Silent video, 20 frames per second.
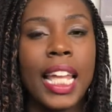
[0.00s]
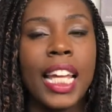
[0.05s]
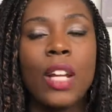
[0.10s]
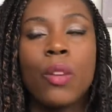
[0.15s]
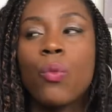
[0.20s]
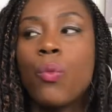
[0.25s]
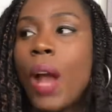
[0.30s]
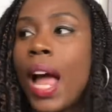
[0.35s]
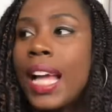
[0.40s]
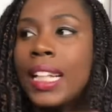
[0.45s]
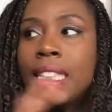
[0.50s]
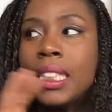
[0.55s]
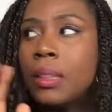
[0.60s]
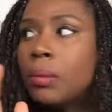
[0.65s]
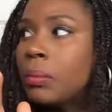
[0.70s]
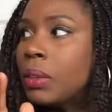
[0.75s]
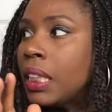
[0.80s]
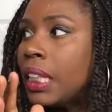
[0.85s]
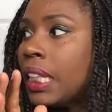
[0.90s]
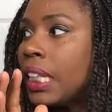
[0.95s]
like
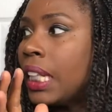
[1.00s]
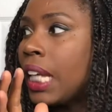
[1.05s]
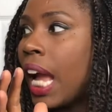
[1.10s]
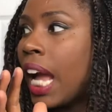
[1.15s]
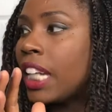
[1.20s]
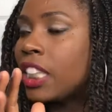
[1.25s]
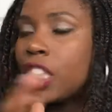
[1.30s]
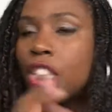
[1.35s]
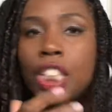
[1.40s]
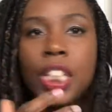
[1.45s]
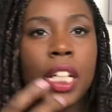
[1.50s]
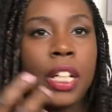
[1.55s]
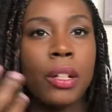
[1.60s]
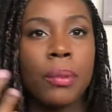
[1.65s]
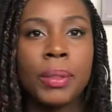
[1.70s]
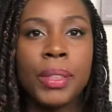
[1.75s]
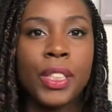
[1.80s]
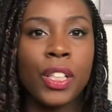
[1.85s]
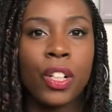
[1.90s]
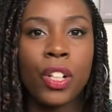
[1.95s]
randomly, I just hear
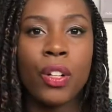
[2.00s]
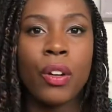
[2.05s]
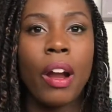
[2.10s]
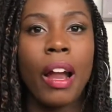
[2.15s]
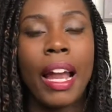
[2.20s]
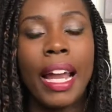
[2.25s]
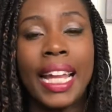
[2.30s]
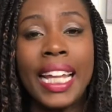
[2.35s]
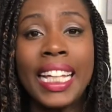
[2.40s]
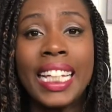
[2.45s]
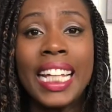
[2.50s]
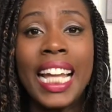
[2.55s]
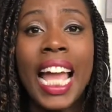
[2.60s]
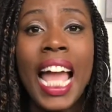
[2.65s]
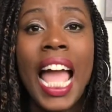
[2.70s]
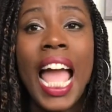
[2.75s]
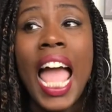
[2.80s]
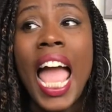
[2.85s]
him start crying,